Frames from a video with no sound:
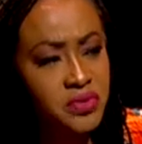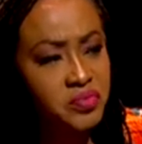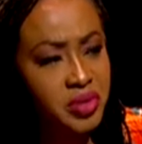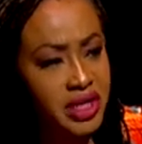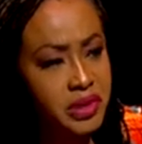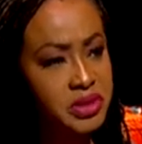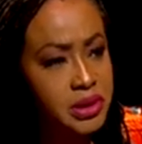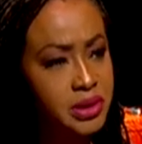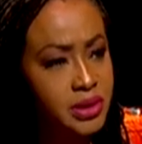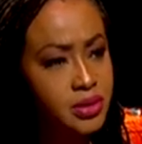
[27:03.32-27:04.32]
of
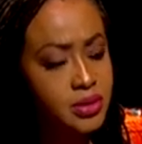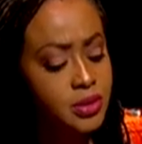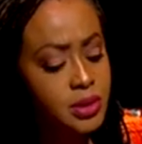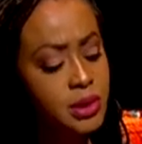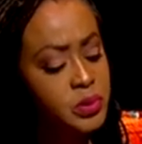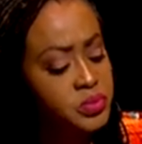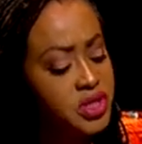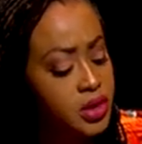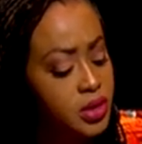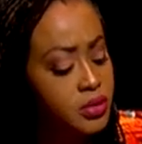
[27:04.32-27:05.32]
Parliament
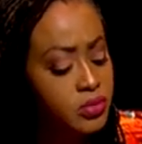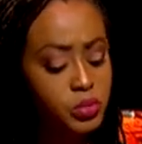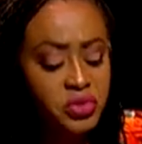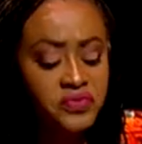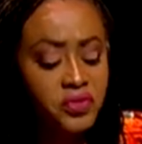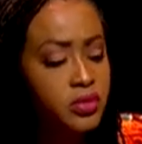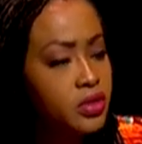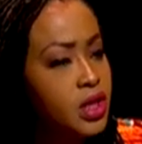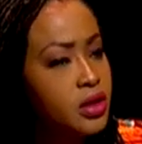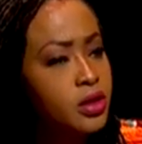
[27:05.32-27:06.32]
speak before
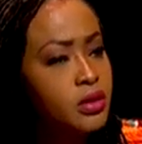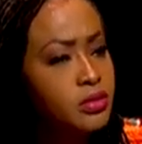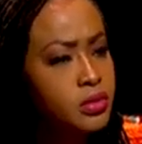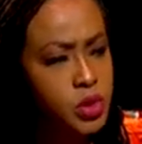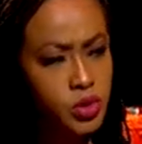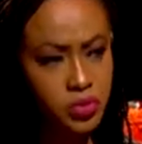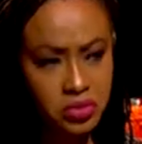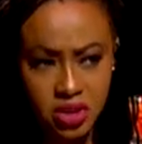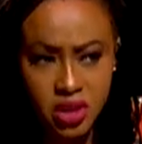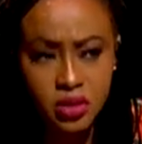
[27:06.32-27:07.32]
thinking. Do
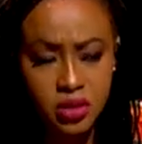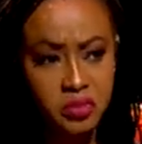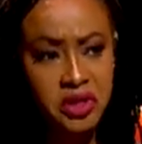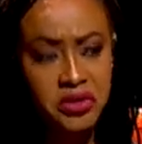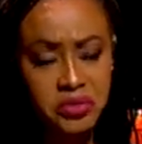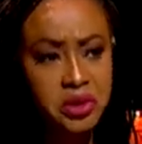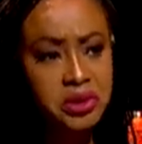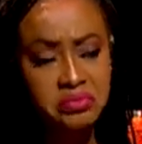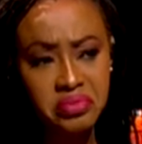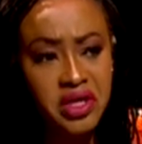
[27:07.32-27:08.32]
you think the
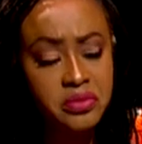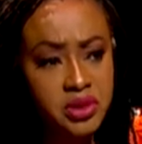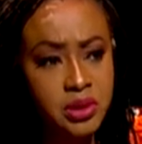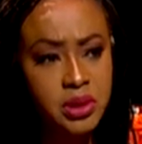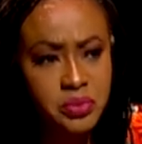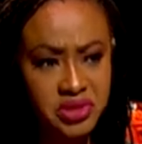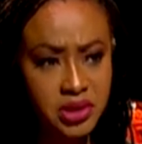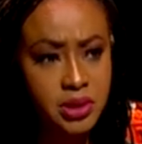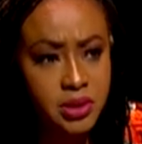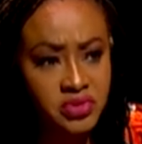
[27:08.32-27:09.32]
minority in Parliament
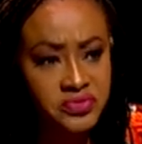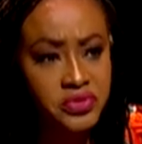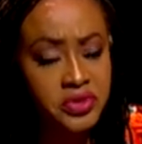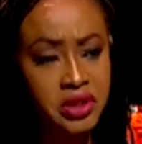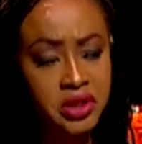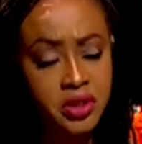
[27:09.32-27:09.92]
speaks before thinking?